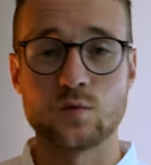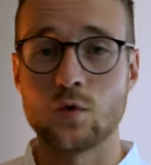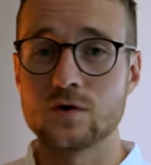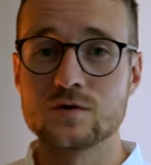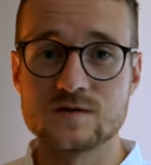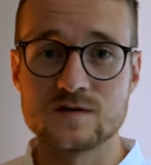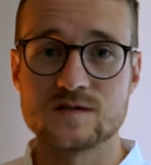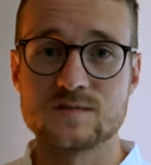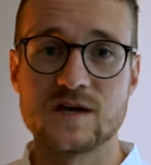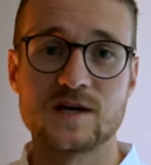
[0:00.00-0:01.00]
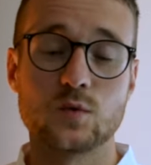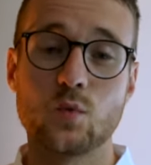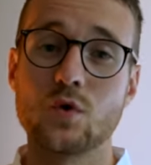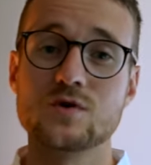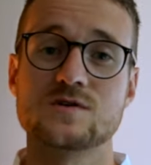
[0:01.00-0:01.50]
What you expect,
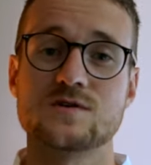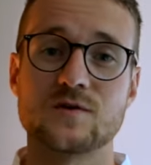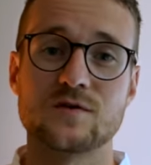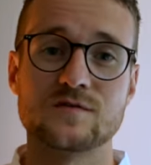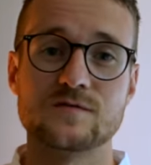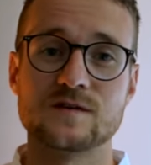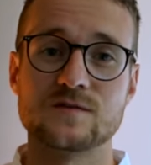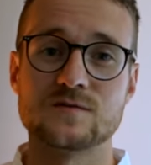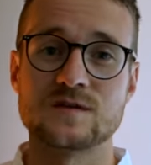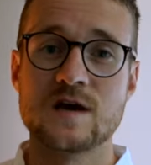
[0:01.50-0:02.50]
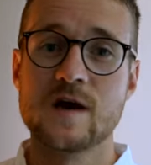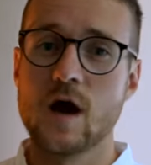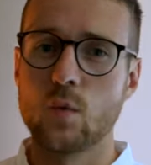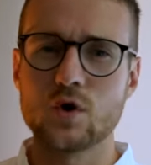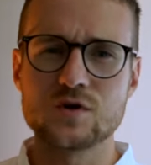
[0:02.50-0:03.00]
what you thought of the videos,
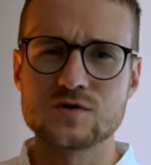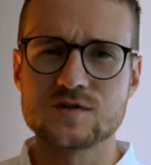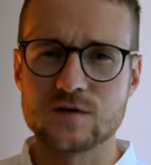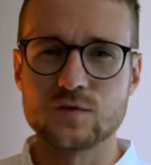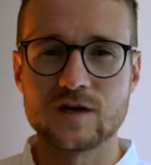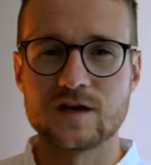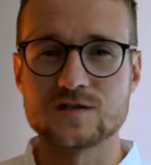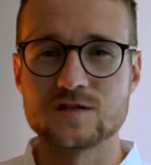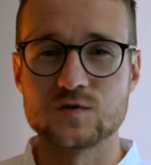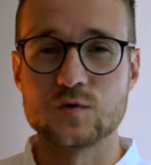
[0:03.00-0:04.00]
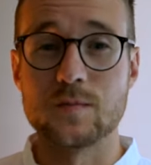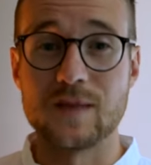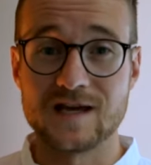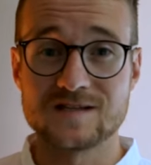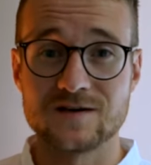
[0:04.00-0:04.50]
and what you think we can actually do
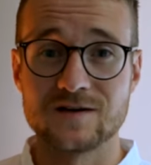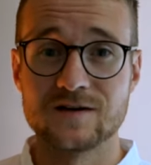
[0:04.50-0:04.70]
better,